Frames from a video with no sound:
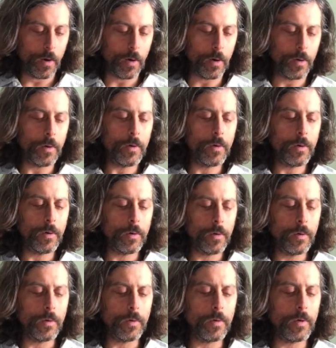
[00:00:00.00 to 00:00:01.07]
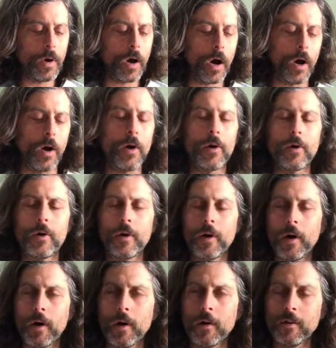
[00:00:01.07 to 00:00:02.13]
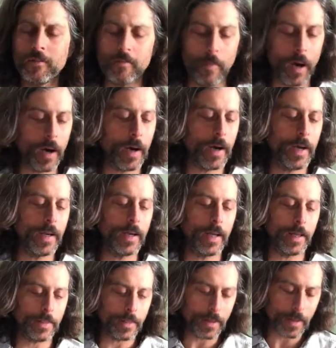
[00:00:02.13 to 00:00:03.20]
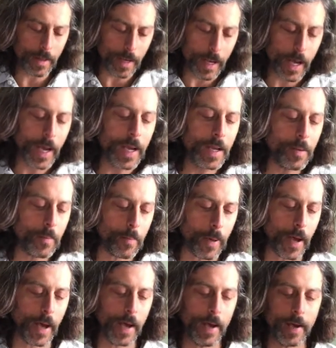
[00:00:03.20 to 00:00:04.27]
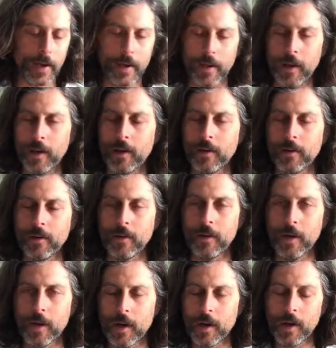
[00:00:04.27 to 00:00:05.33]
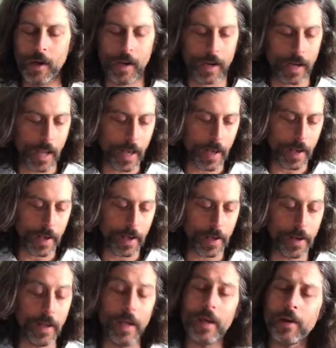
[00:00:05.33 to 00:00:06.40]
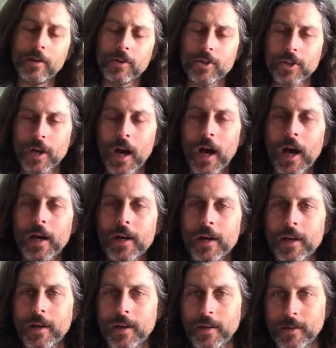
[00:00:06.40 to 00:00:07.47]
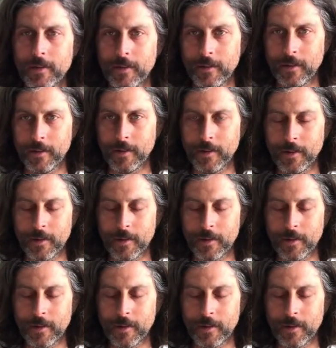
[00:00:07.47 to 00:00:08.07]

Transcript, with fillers: Oh, heart of mine, let the light back in, let it shine.